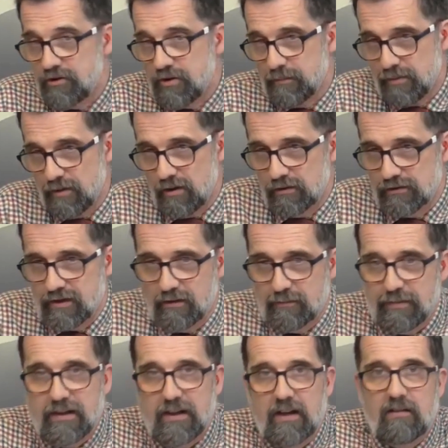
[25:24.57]
Gibraltar
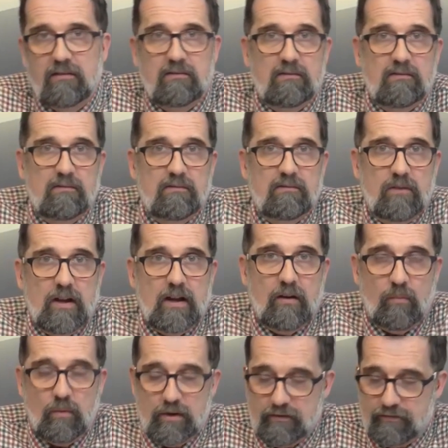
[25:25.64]
being
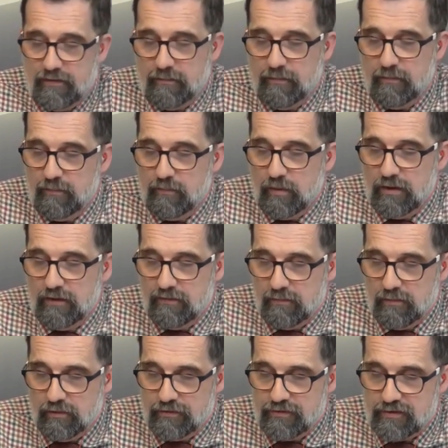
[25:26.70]
one of the
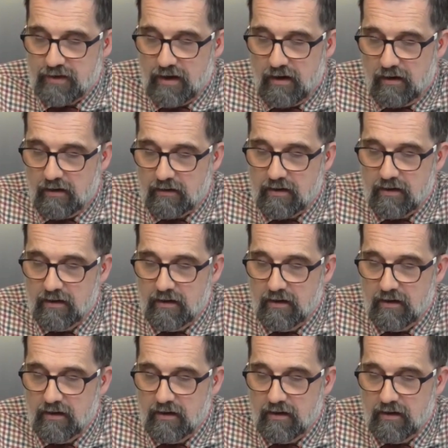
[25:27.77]
most stark,